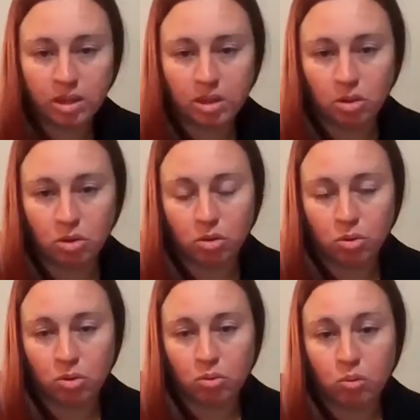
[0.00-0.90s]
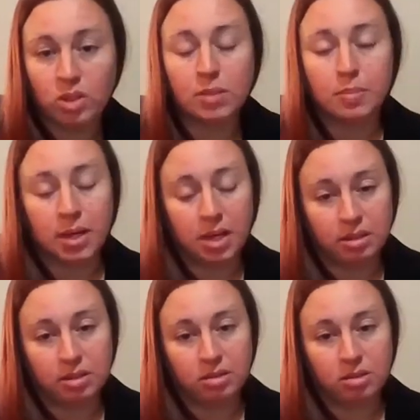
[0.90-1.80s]
week you'll
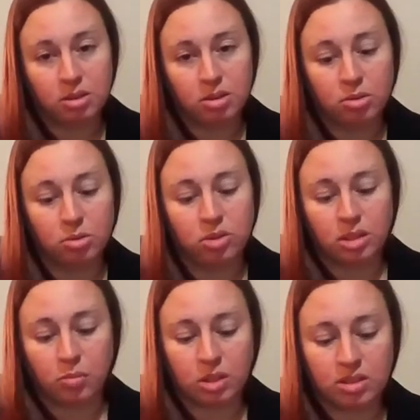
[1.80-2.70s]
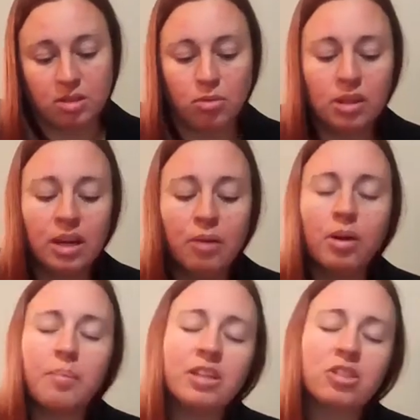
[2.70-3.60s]
respond to someone's. And really, I
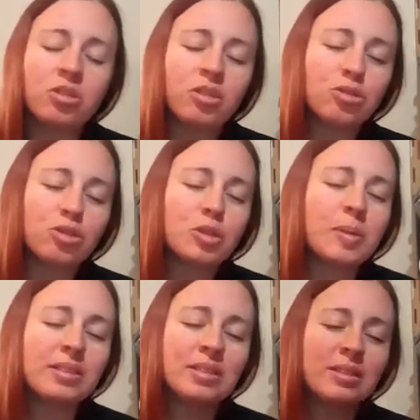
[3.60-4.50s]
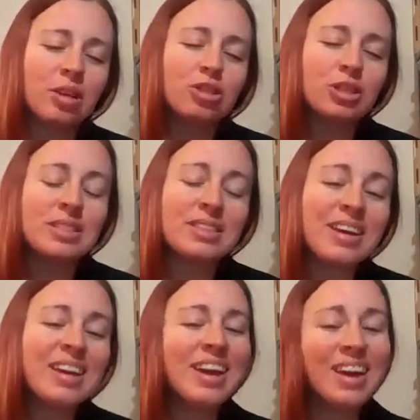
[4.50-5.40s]
want to make sure that those responses aren't just
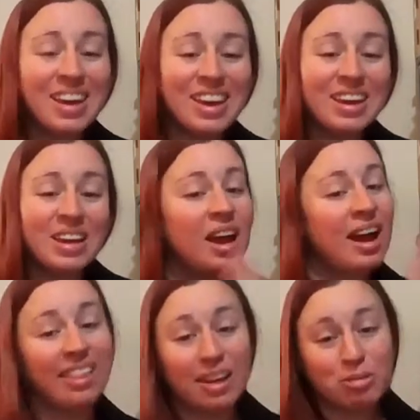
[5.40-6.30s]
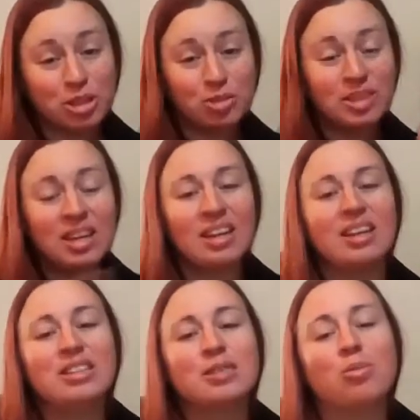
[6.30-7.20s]
like, hey, I like what you said.
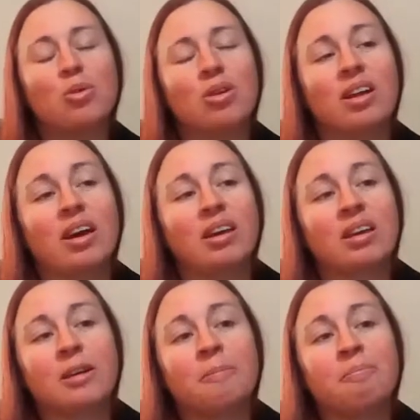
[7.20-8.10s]
It's more like,